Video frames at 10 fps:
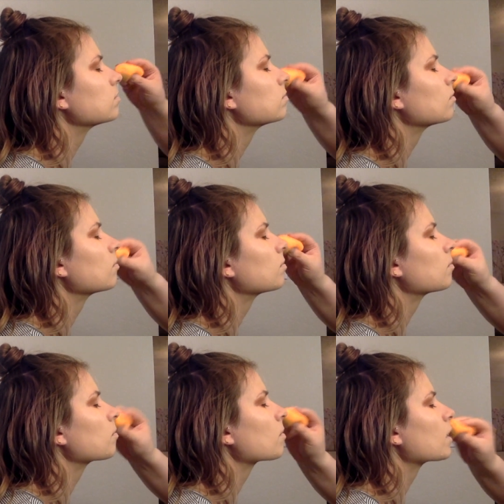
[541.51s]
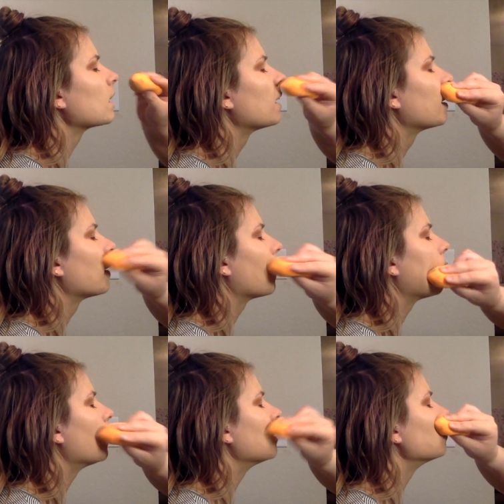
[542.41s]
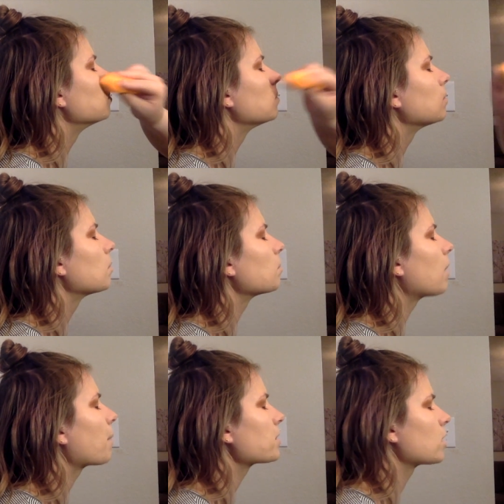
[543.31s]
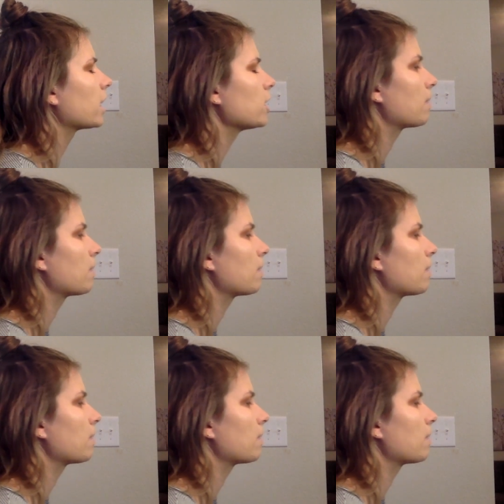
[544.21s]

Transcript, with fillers: you do your own makeup? Um, I was going to do